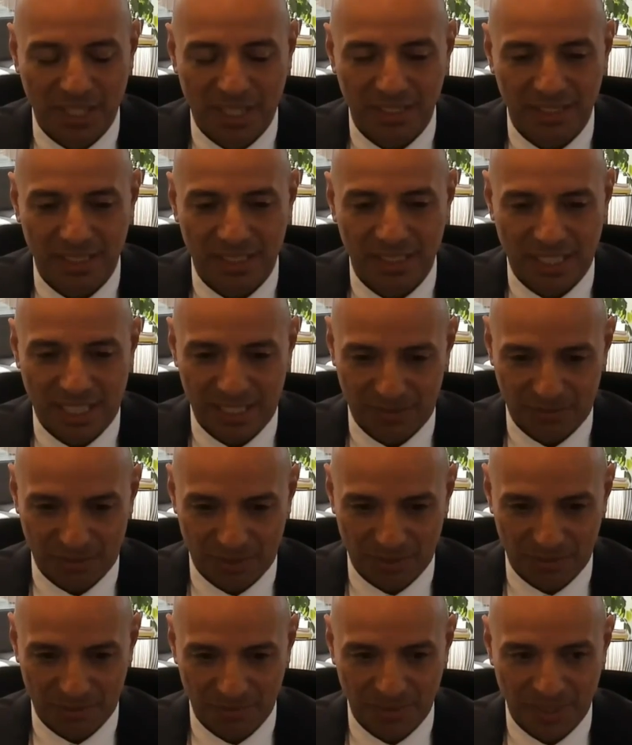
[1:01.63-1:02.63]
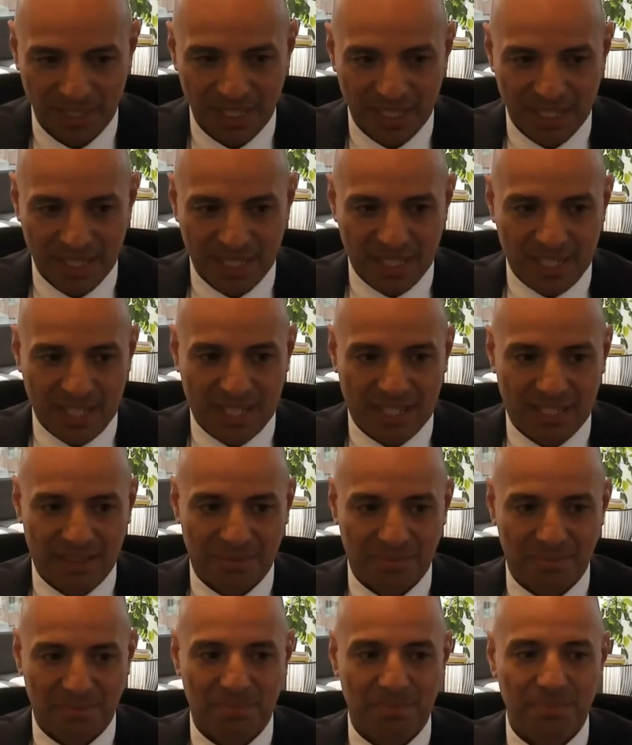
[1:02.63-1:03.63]
not successful.
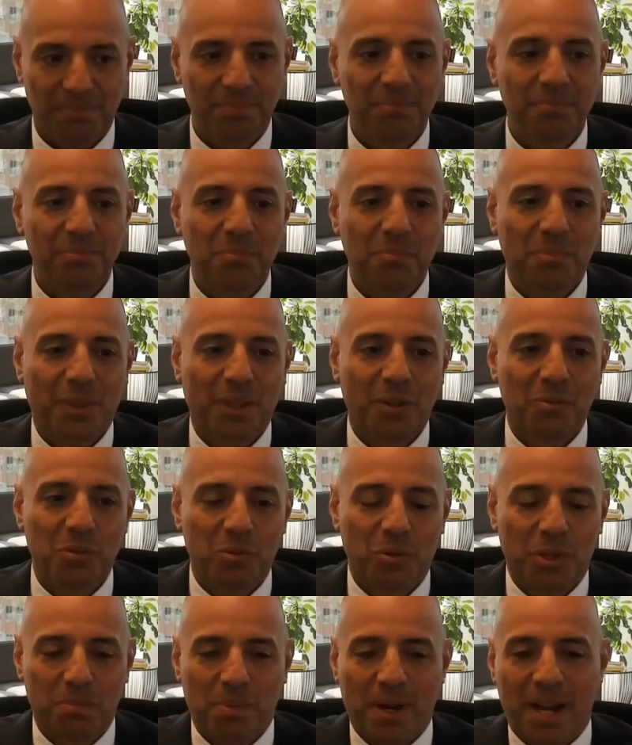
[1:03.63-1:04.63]
And we were